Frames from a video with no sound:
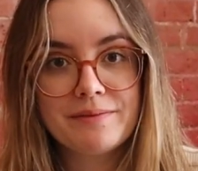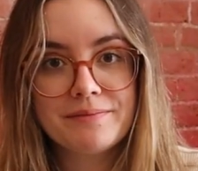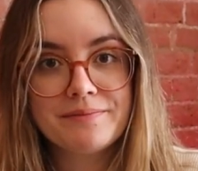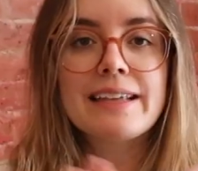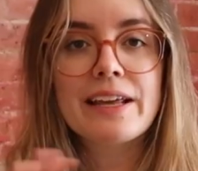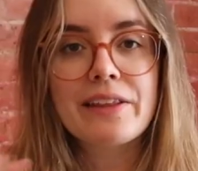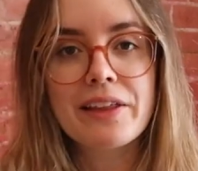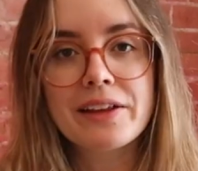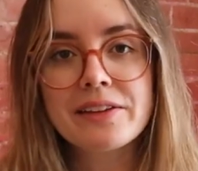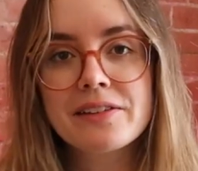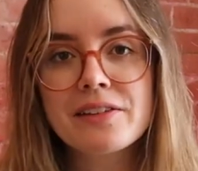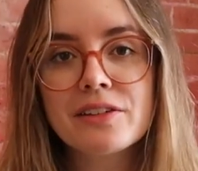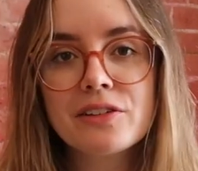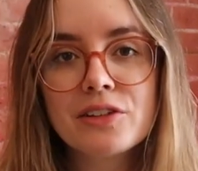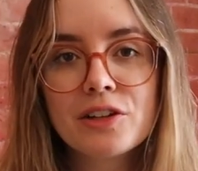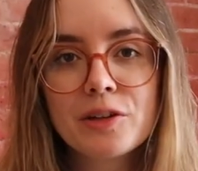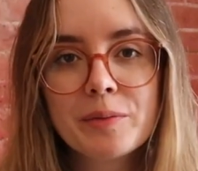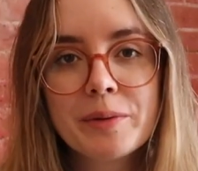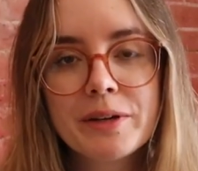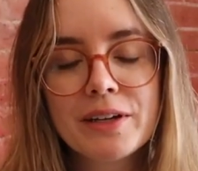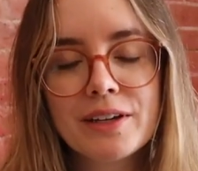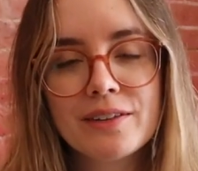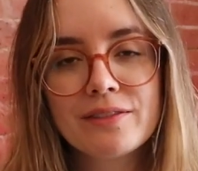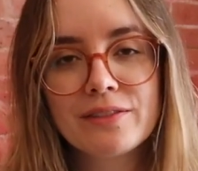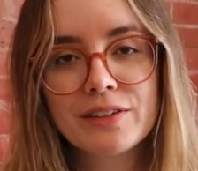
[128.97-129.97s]
Now that's a little
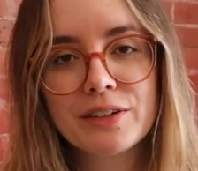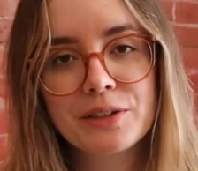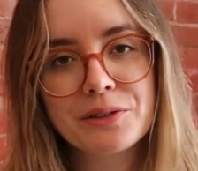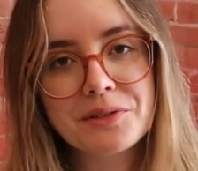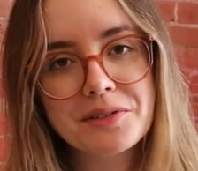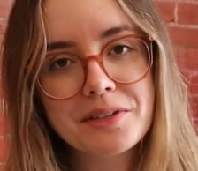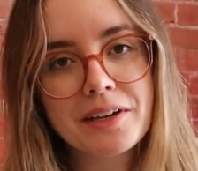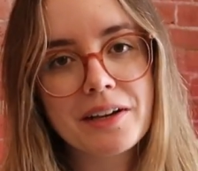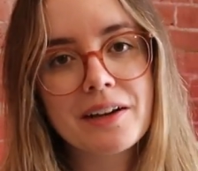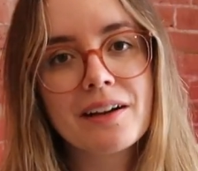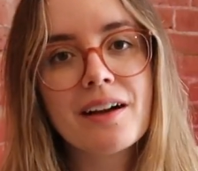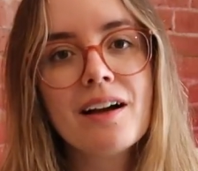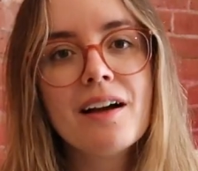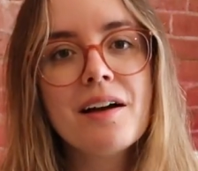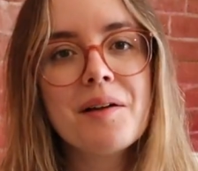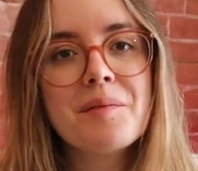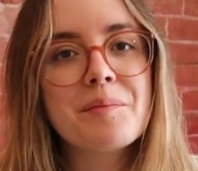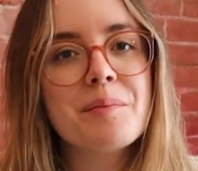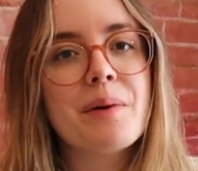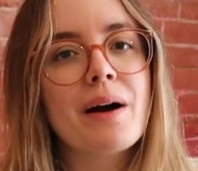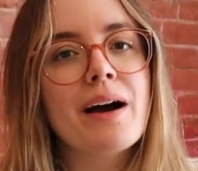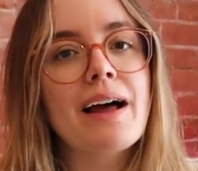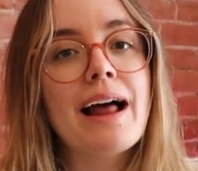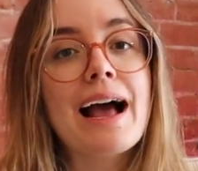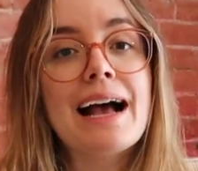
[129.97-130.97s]
bit confusing,
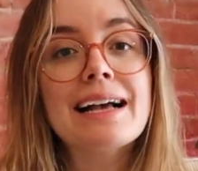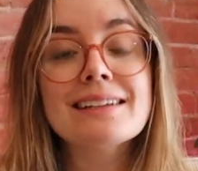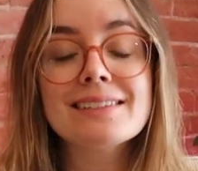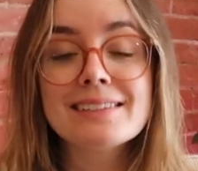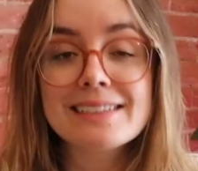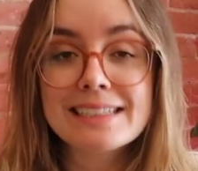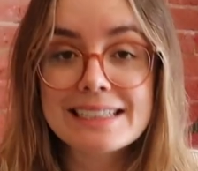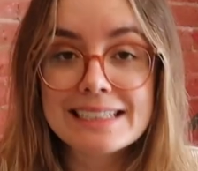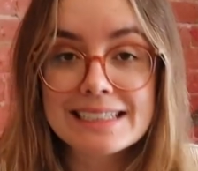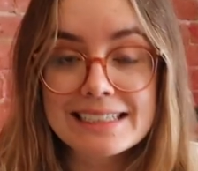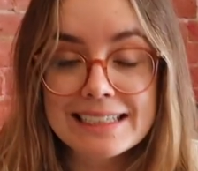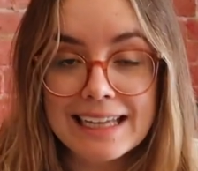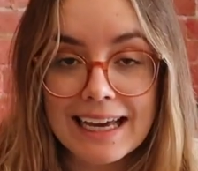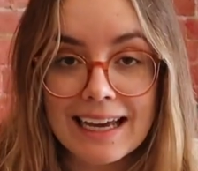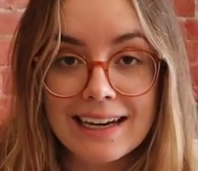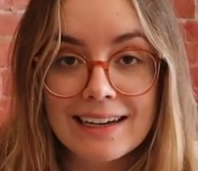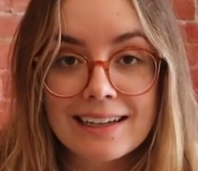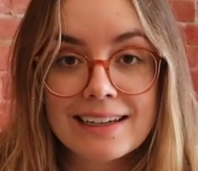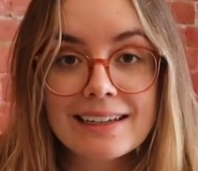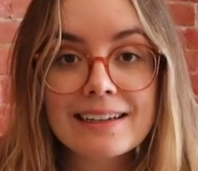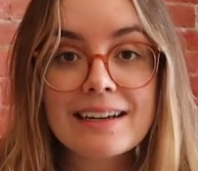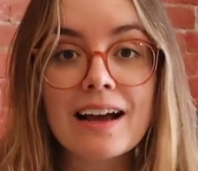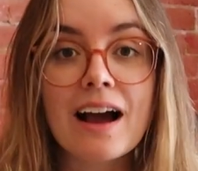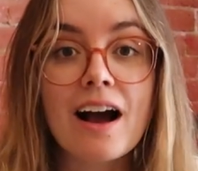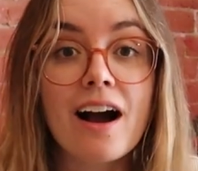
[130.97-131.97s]
but as a
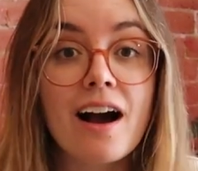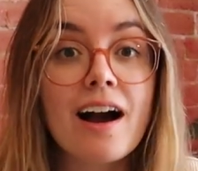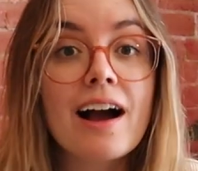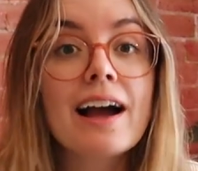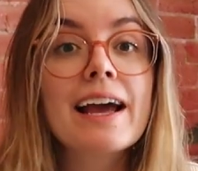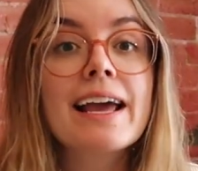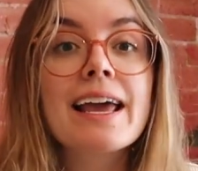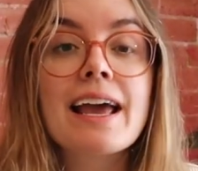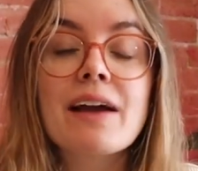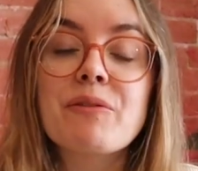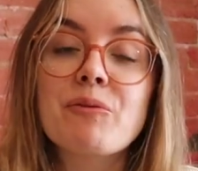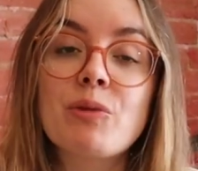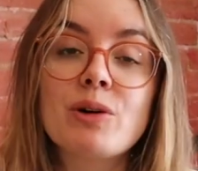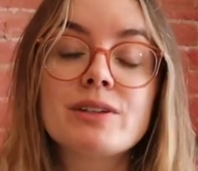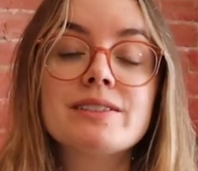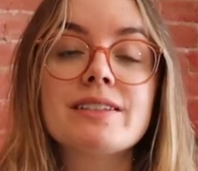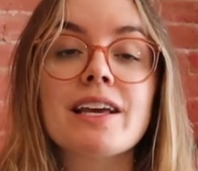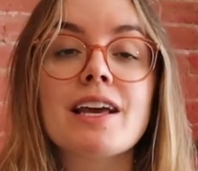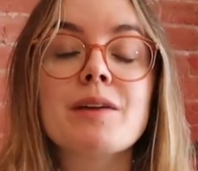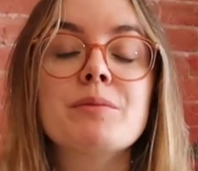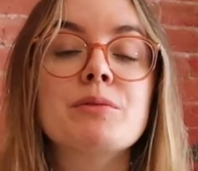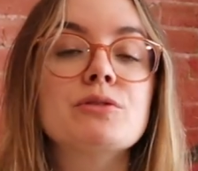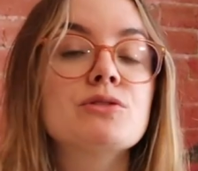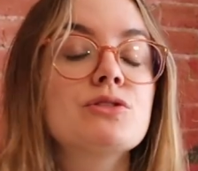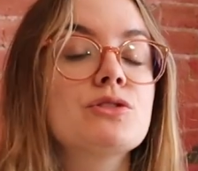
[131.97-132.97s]
Canadian, I was
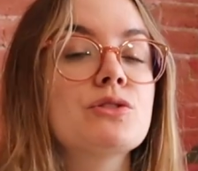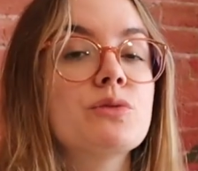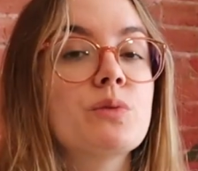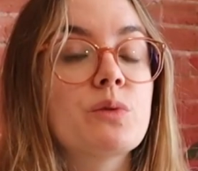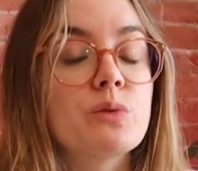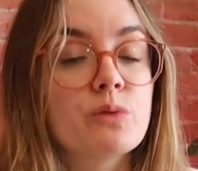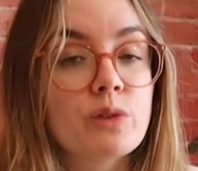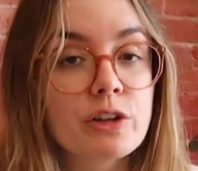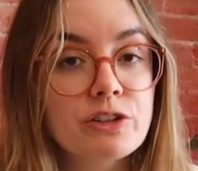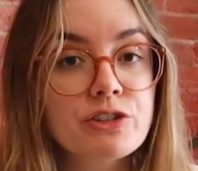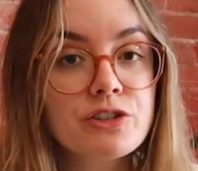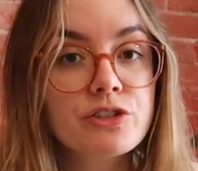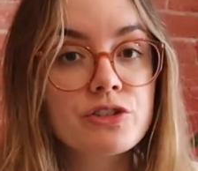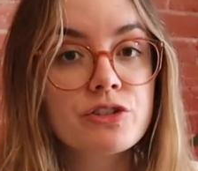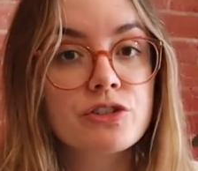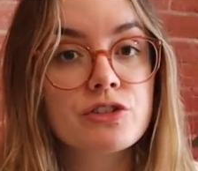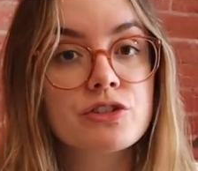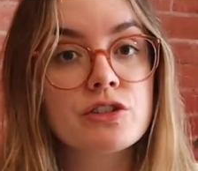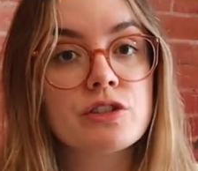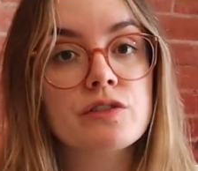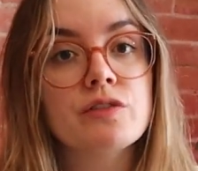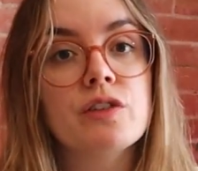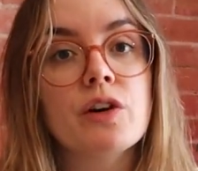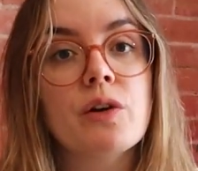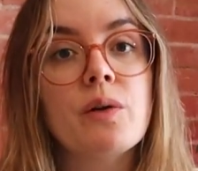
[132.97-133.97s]
able to register
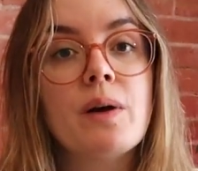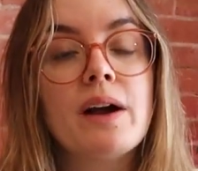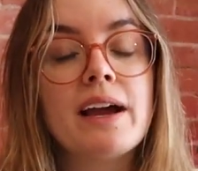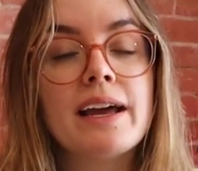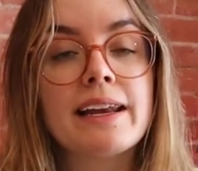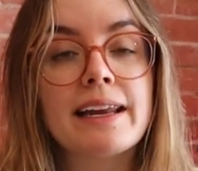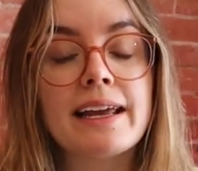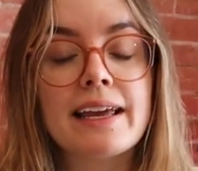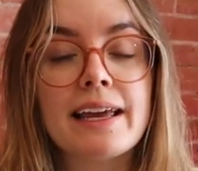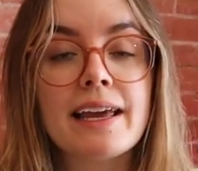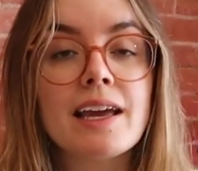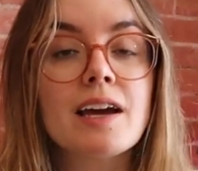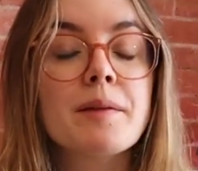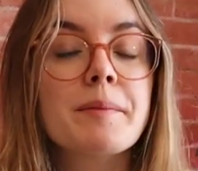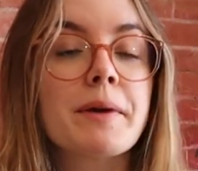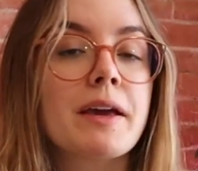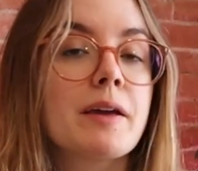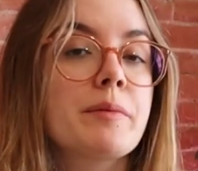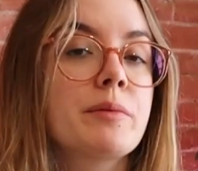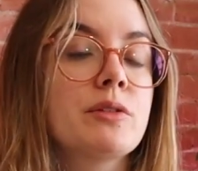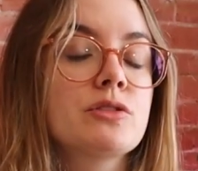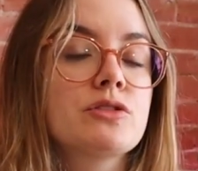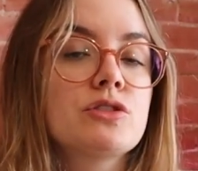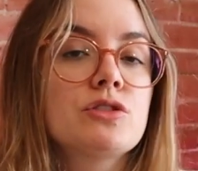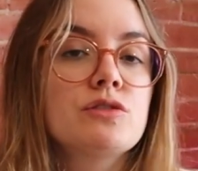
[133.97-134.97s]
to vote and I am
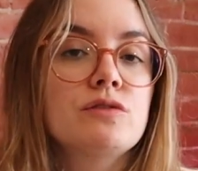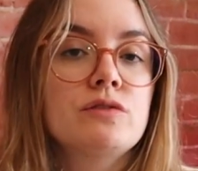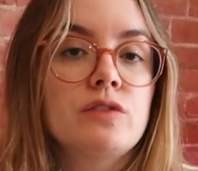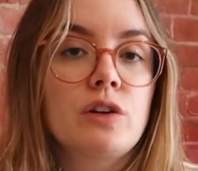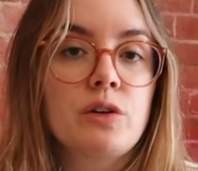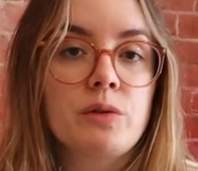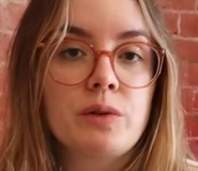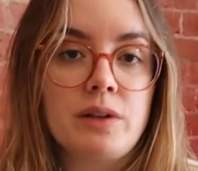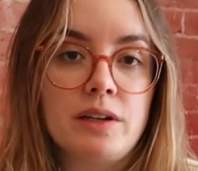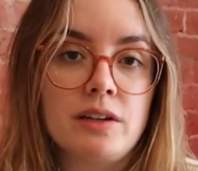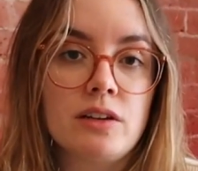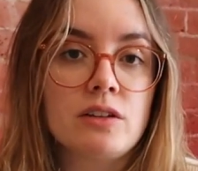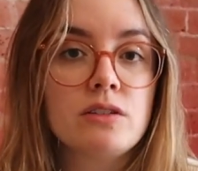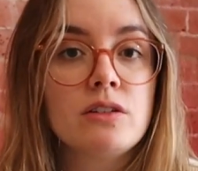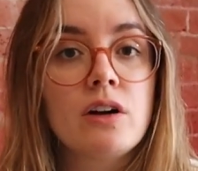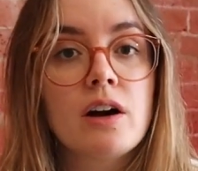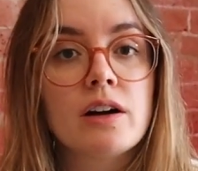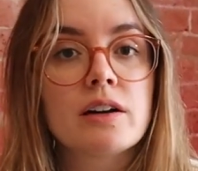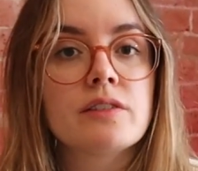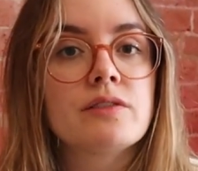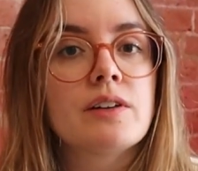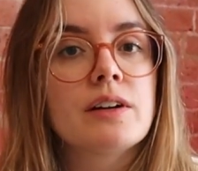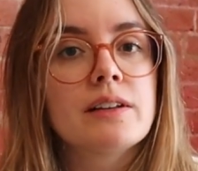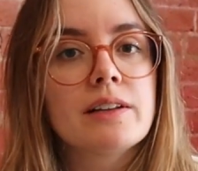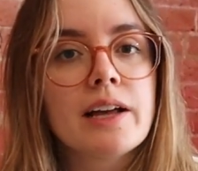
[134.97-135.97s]
able to vote in a
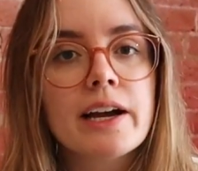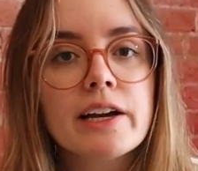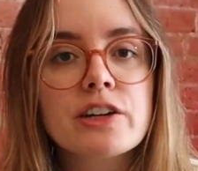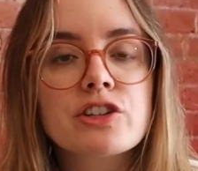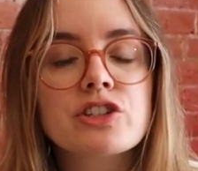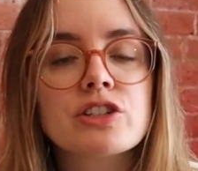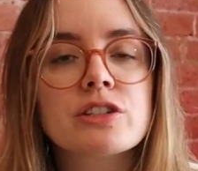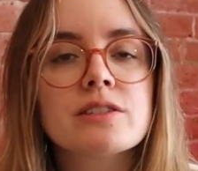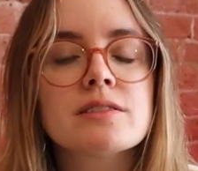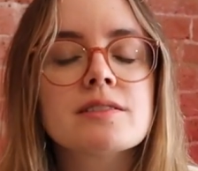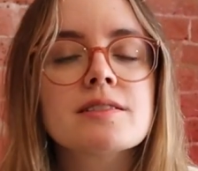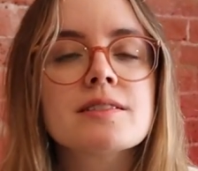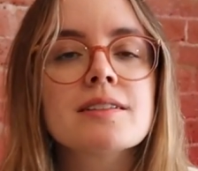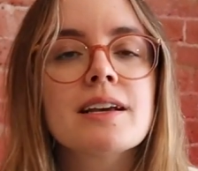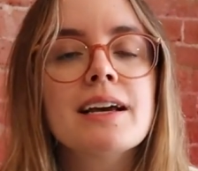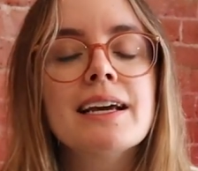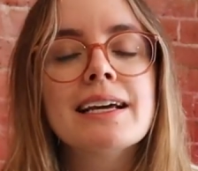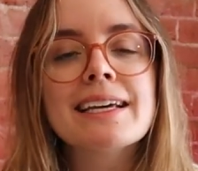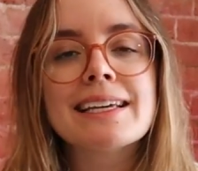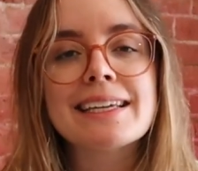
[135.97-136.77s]
lot of elections.